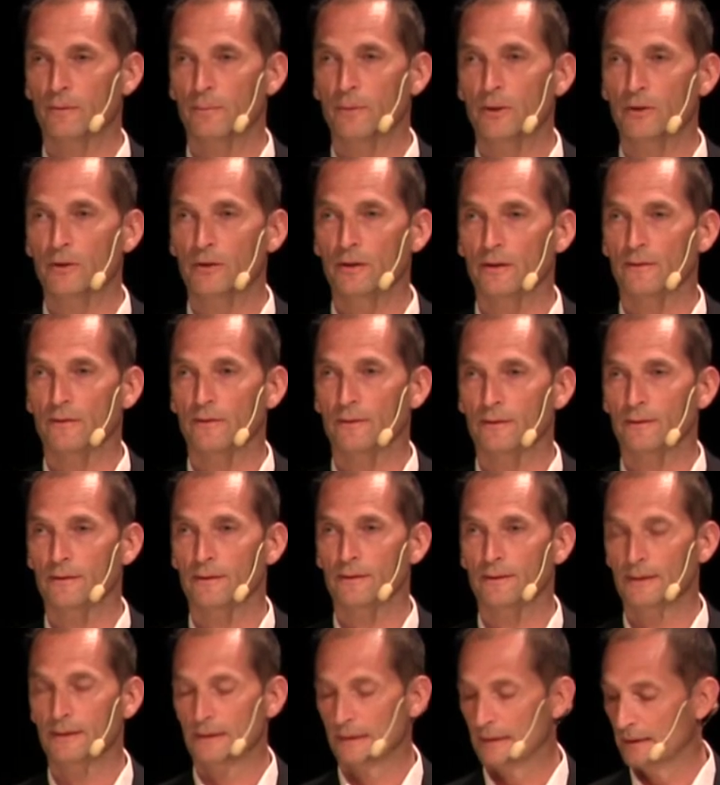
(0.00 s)
market,
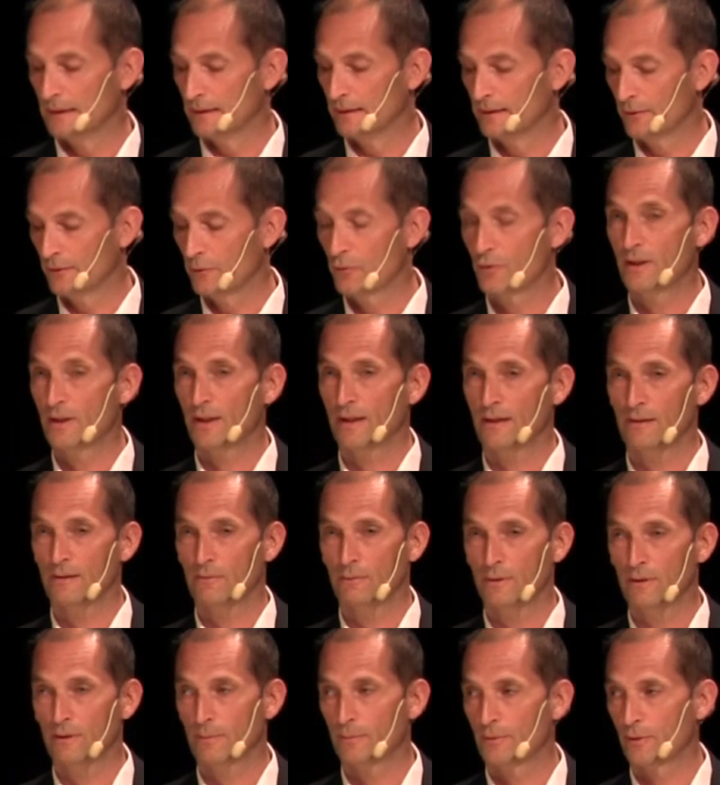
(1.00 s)
together
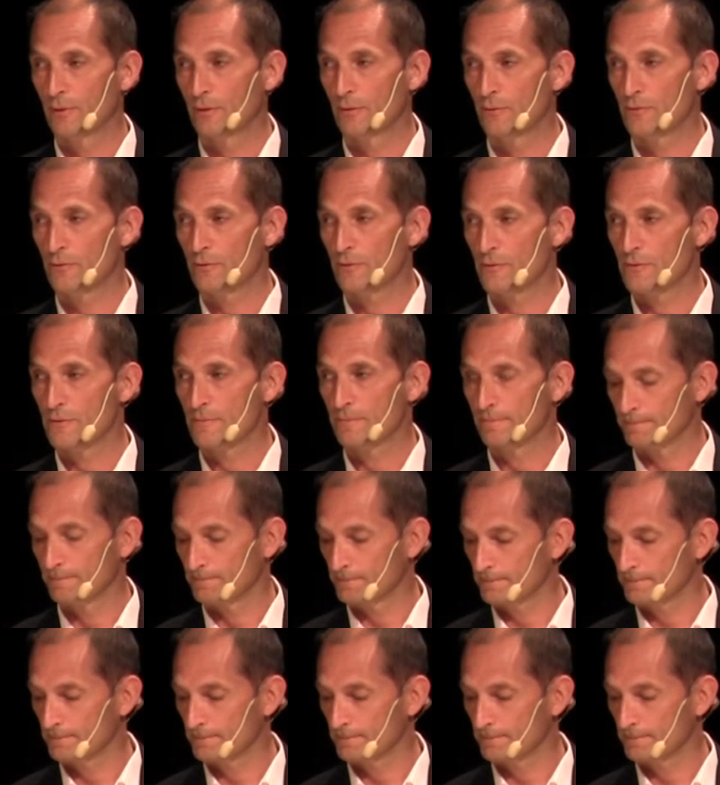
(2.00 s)
with the producers.